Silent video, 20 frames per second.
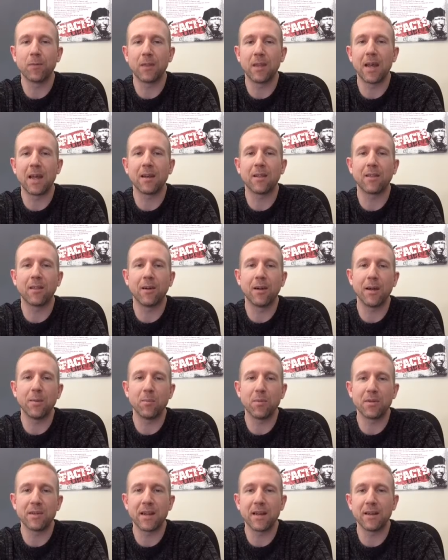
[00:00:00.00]
that
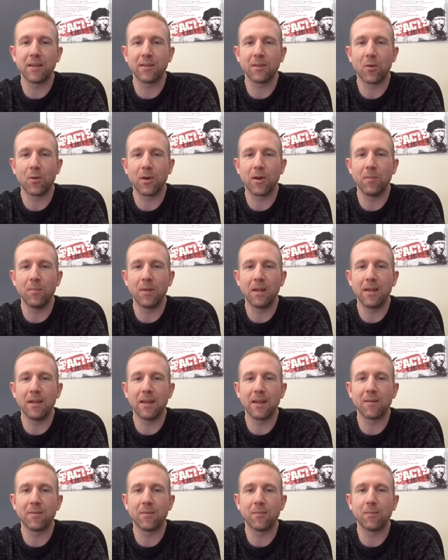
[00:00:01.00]
30% is going to be,
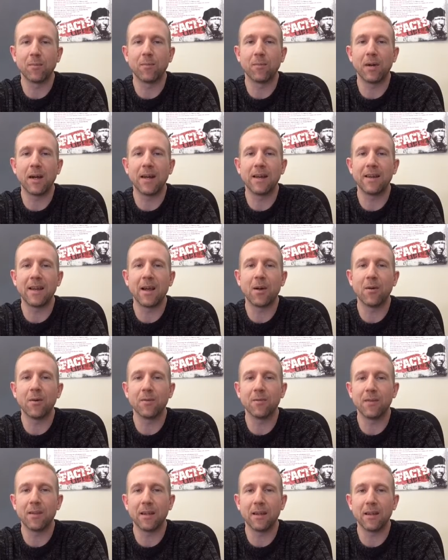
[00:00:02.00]
that breakdown
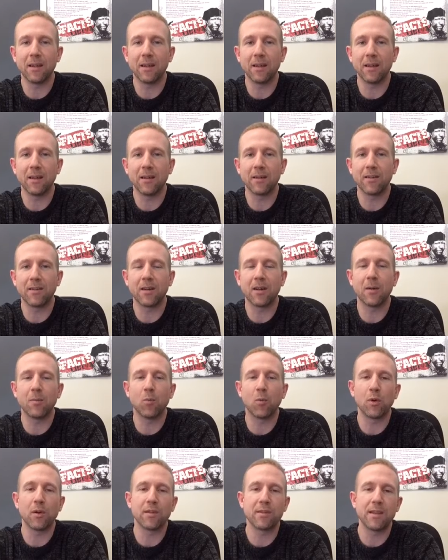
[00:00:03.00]
of the
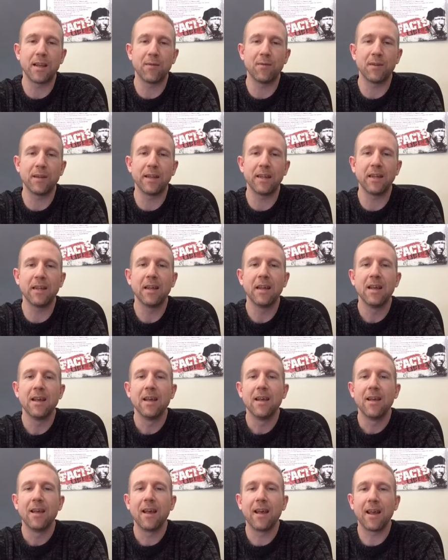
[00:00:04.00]
term worth 70
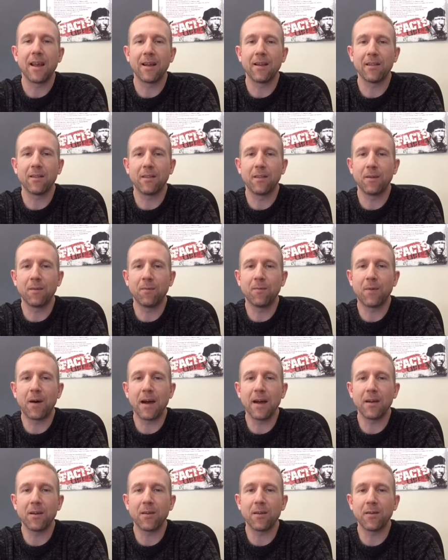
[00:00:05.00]
and the
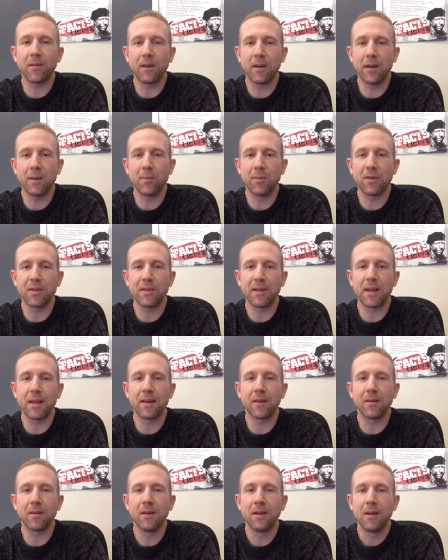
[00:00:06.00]
final
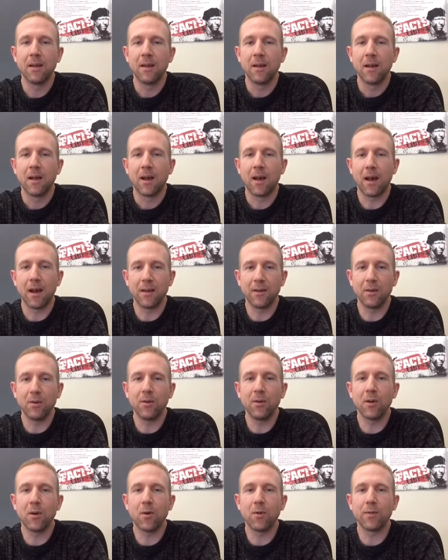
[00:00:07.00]
30%. I
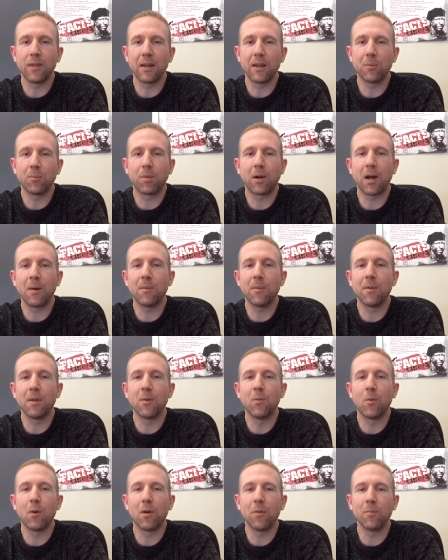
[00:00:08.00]
do know that it
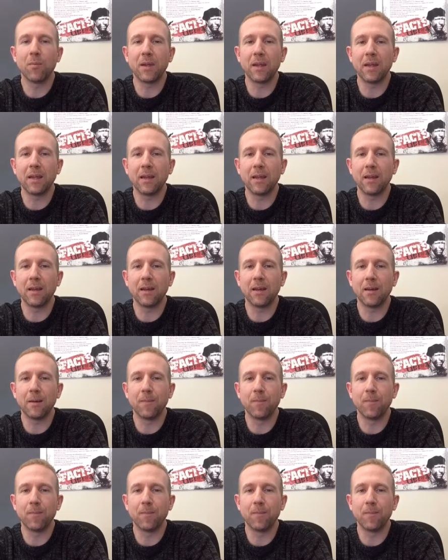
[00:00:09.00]
probably won't be